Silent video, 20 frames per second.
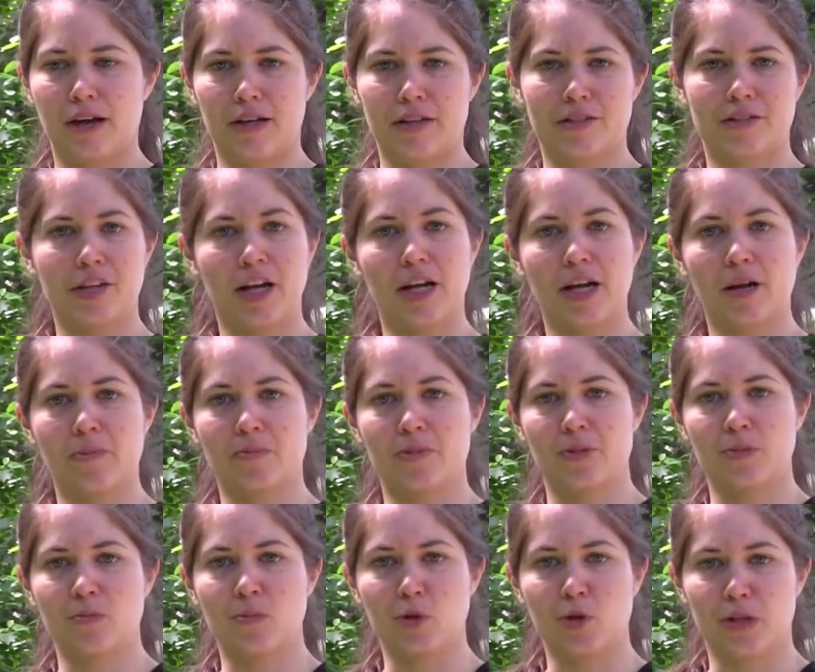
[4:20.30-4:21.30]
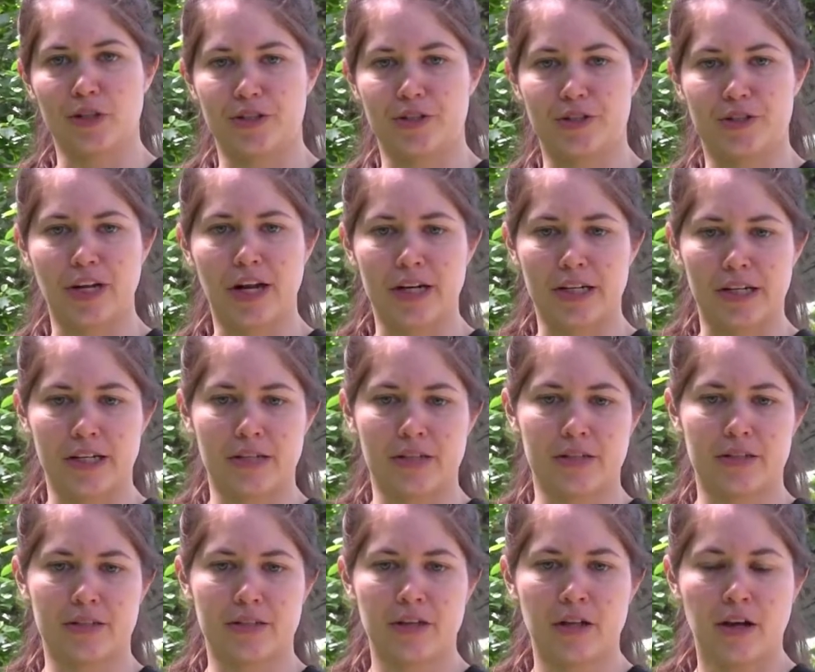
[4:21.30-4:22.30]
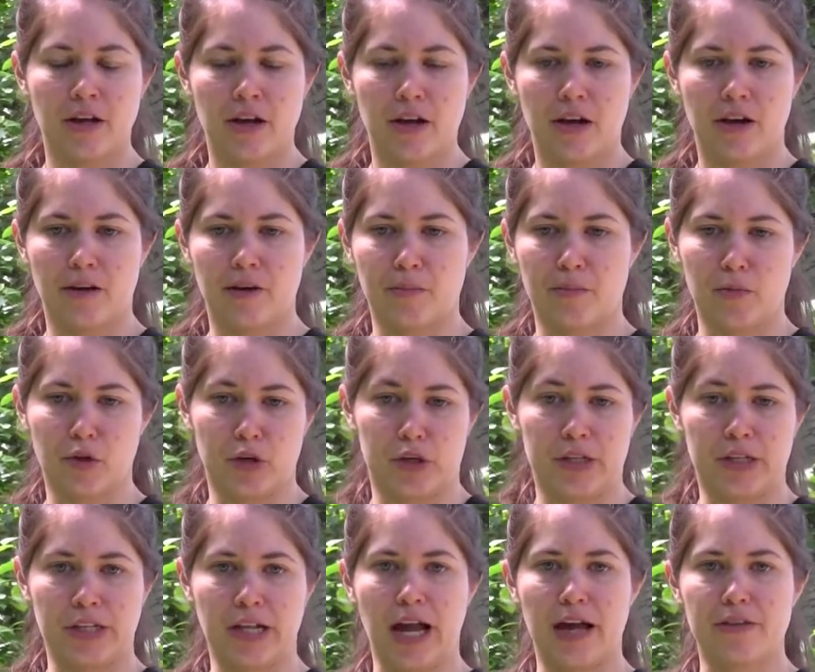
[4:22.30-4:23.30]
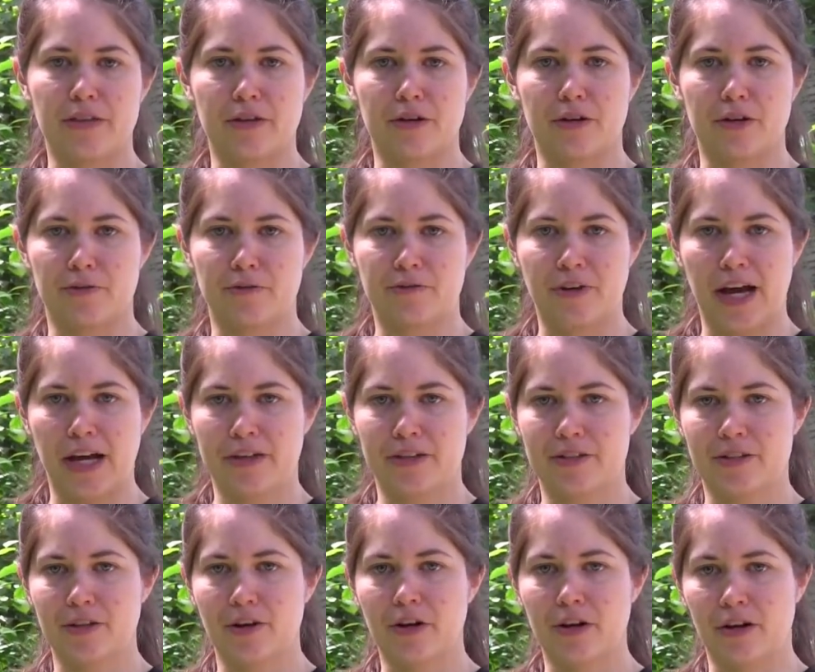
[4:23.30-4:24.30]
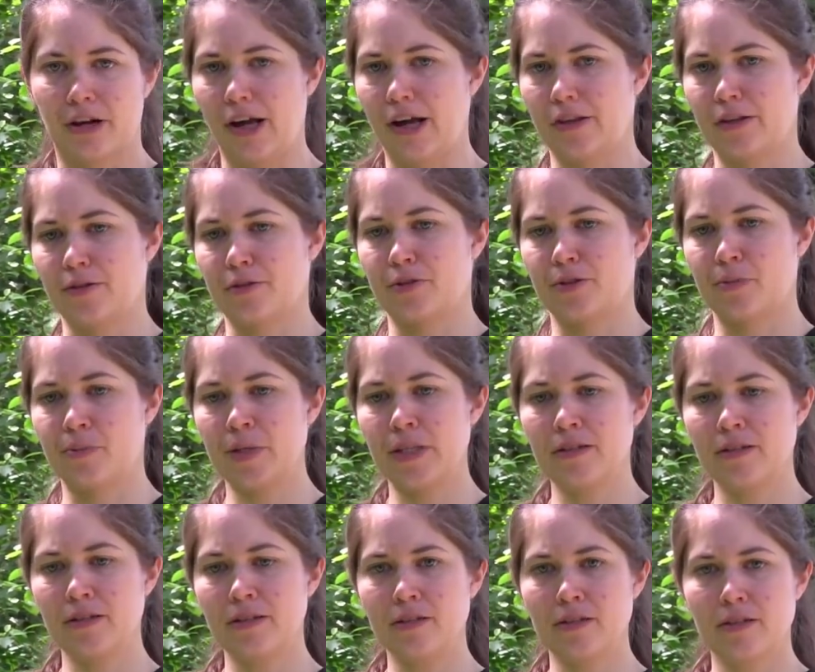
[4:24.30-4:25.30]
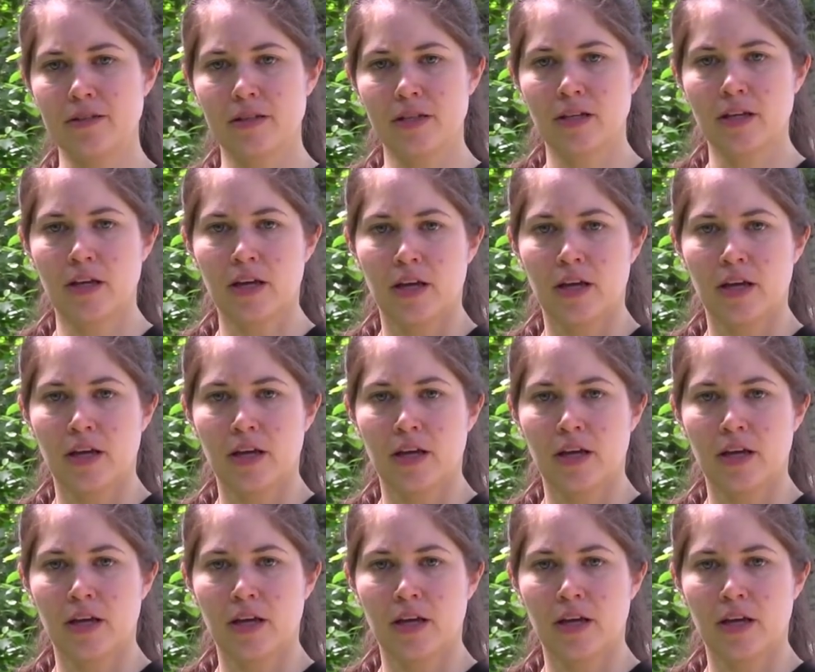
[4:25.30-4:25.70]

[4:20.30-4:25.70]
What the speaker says: set up some more studies looking at their effects on other species.